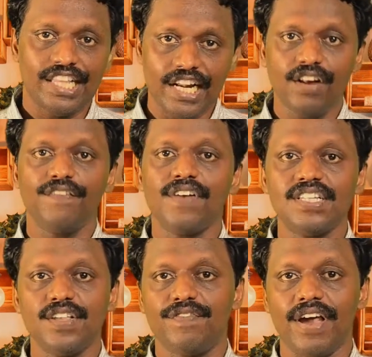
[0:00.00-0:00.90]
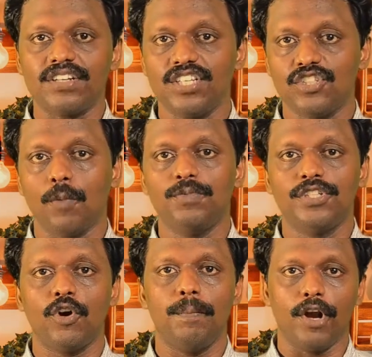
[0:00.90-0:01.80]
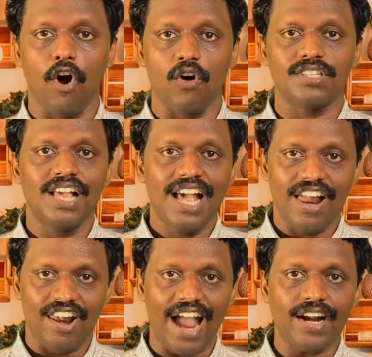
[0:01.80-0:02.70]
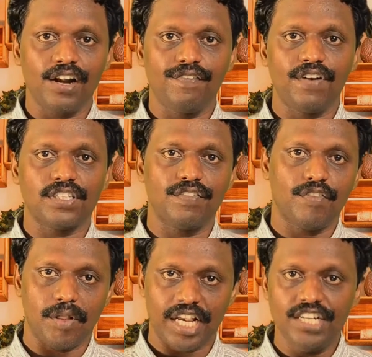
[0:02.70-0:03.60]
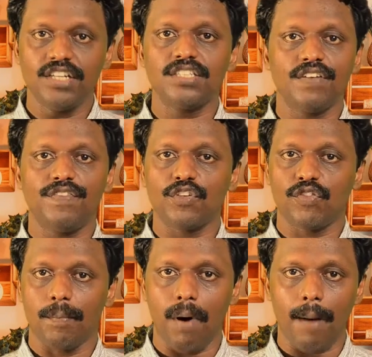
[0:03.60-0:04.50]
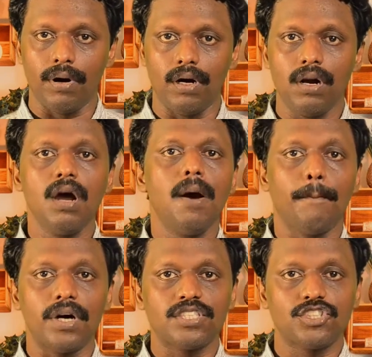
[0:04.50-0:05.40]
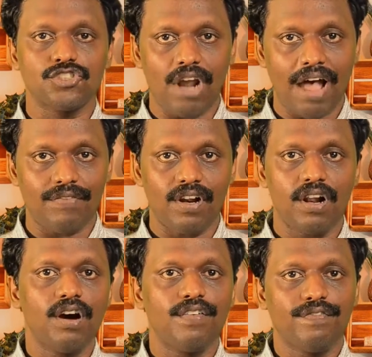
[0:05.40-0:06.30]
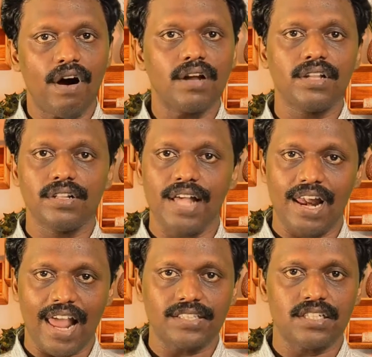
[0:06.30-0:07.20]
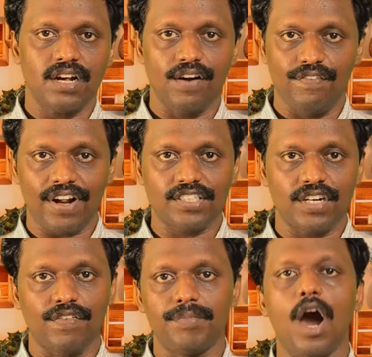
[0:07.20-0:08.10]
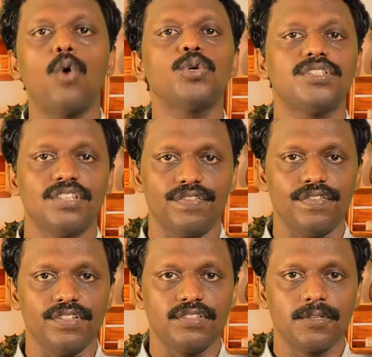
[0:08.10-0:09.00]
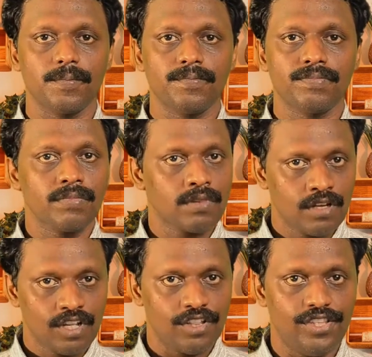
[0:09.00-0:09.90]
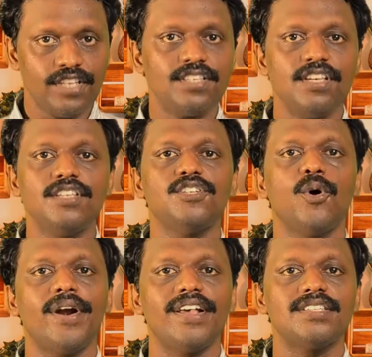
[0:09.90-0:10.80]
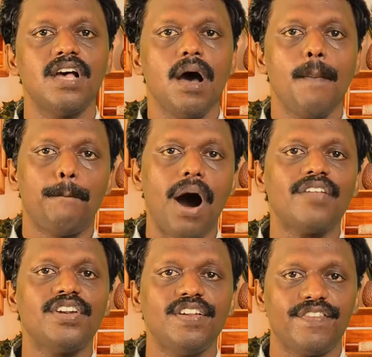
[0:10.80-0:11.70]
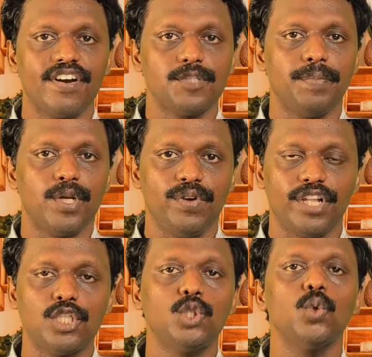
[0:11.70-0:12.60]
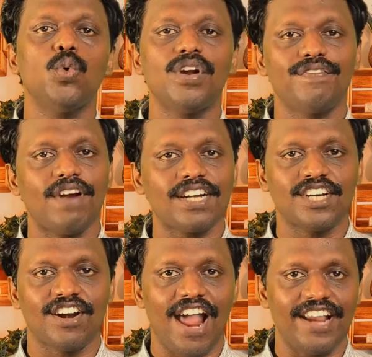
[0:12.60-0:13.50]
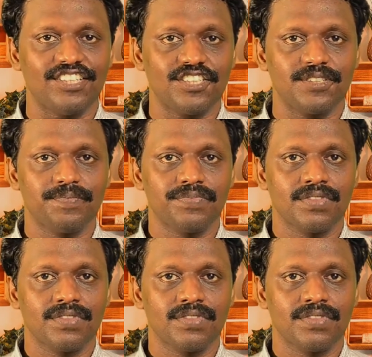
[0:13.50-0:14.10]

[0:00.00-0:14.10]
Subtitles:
The interference effect is observed because light reflected from the inner surface of the bubble must travel farther than light reflected from the outer surface. This is known as path difference between the two reflected light.